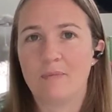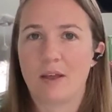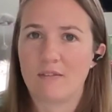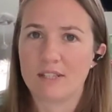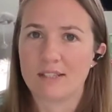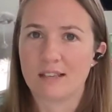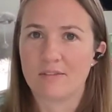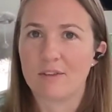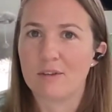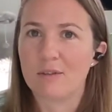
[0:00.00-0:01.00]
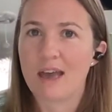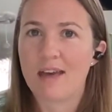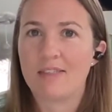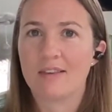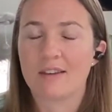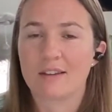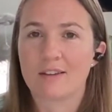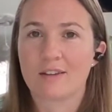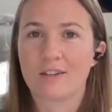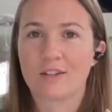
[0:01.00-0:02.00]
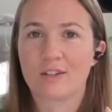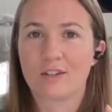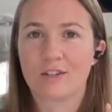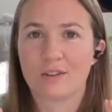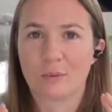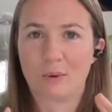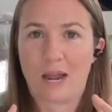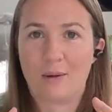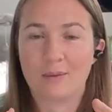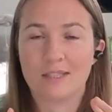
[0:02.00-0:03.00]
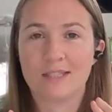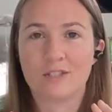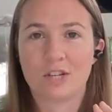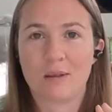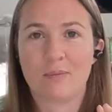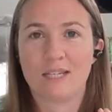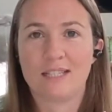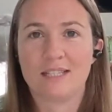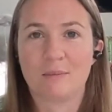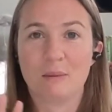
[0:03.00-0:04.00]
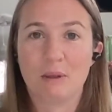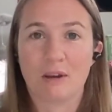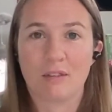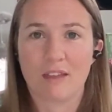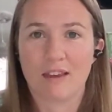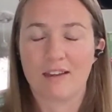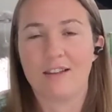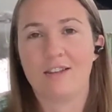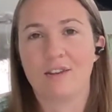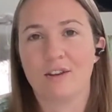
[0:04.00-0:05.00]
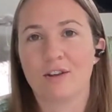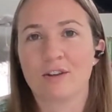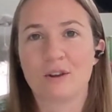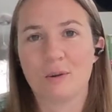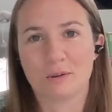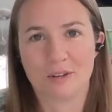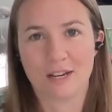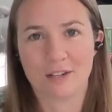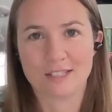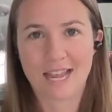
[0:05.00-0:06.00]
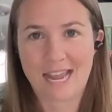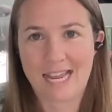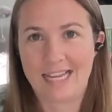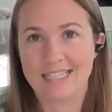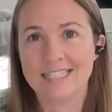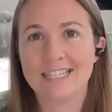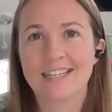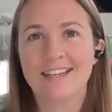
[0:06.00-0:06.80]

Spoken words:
Obviously, if you do that, the round shape needs to be bigger than your co-creator's hand.